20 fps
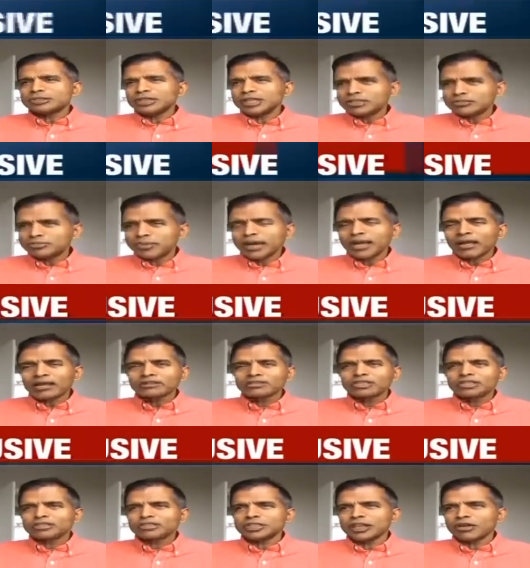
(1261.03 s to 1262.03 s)
these balance
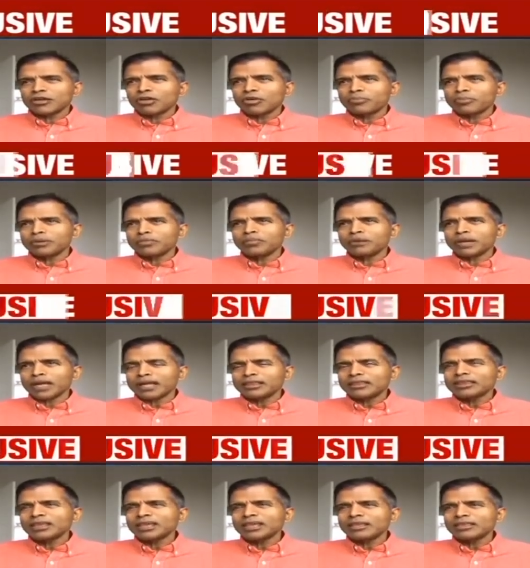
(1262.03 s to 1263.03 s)
sheets get opened. But
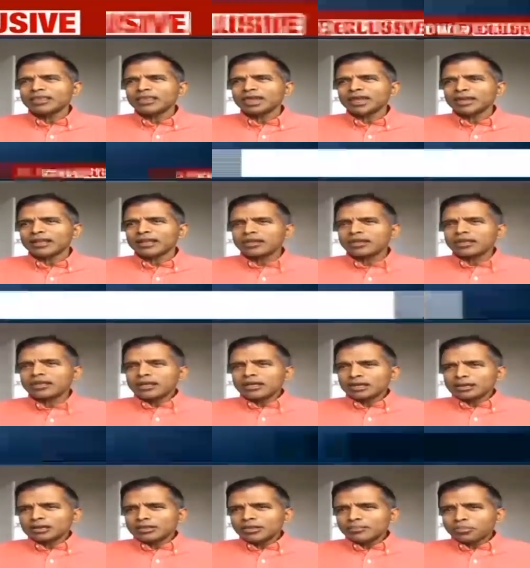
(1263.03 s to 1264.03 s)
I think that
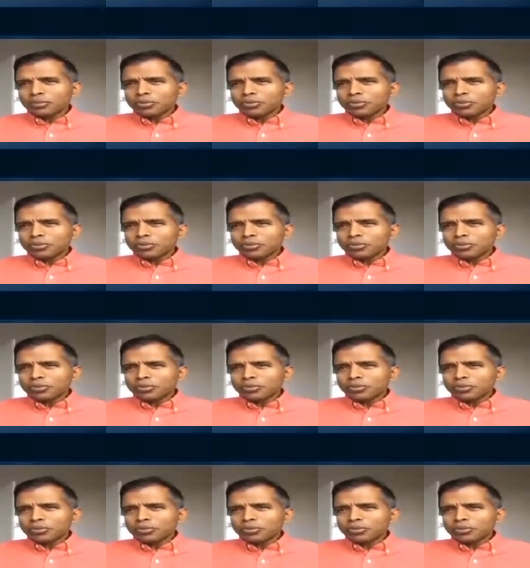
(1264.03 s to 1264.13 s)
the